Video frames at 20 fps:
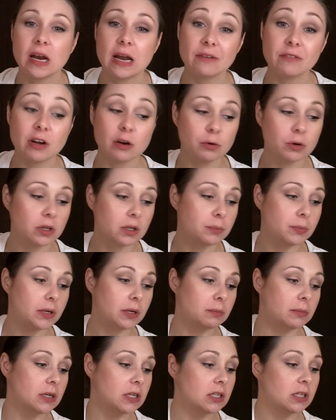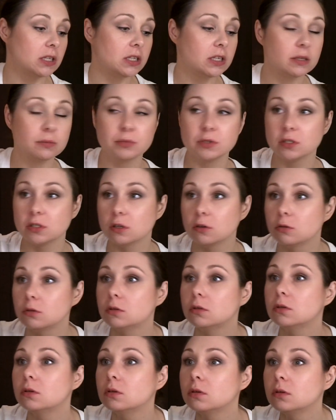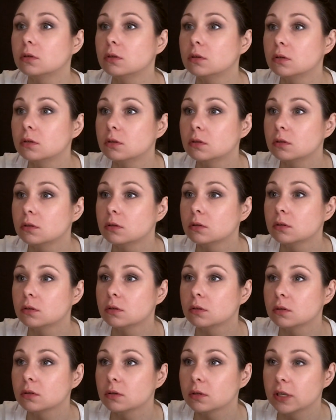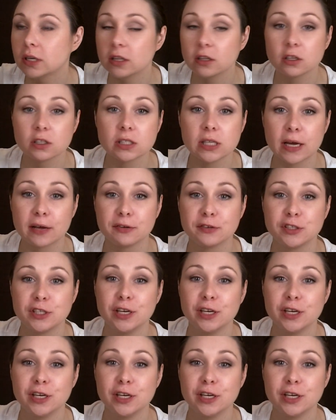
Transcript: And I've got really pigmented lips, so it looks